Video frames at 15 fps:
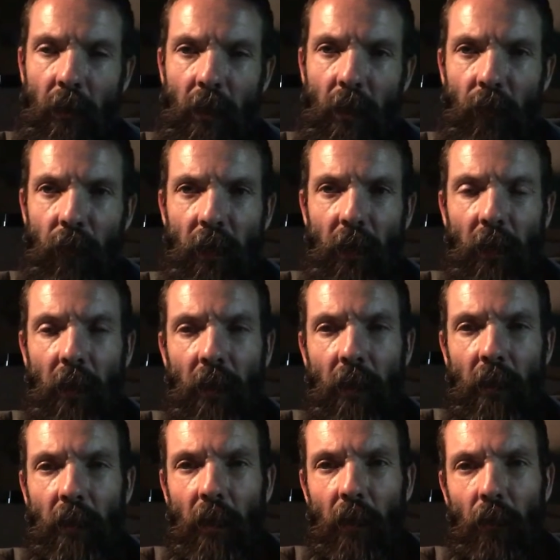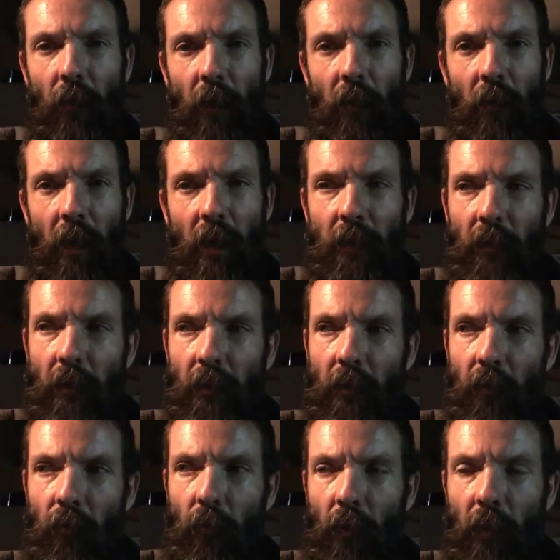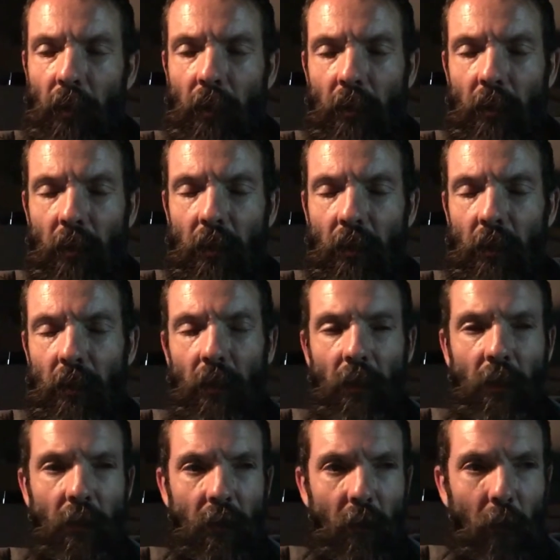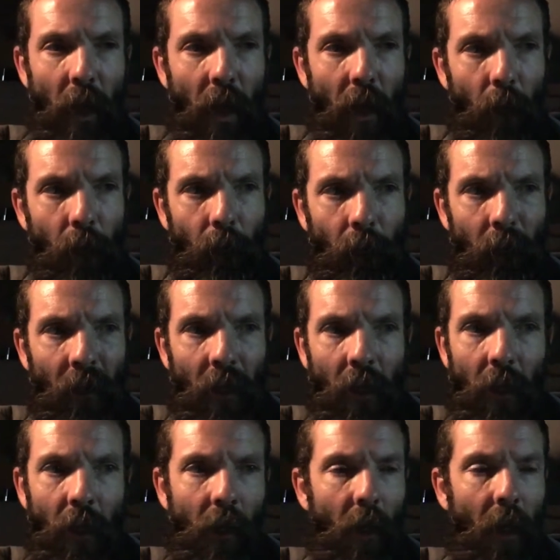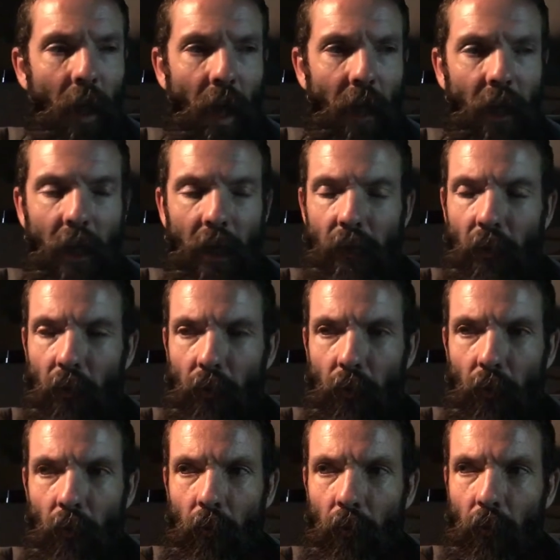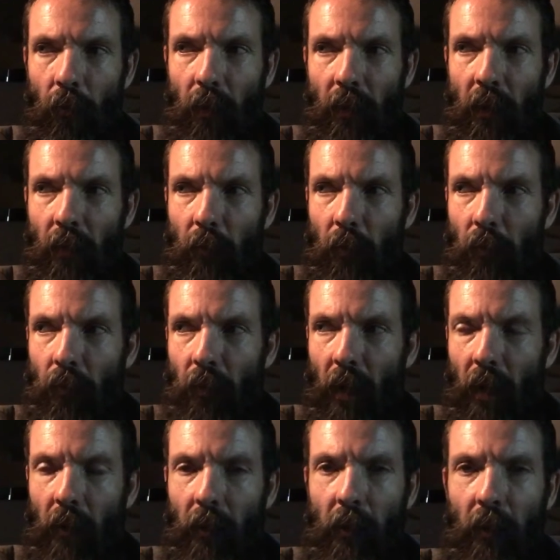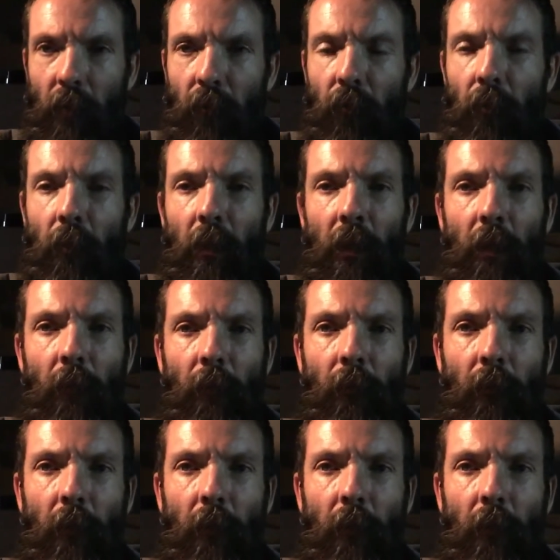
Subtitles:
these feelings and the greater essence of what this existence is about. I can't tell you what that spirituality is for me.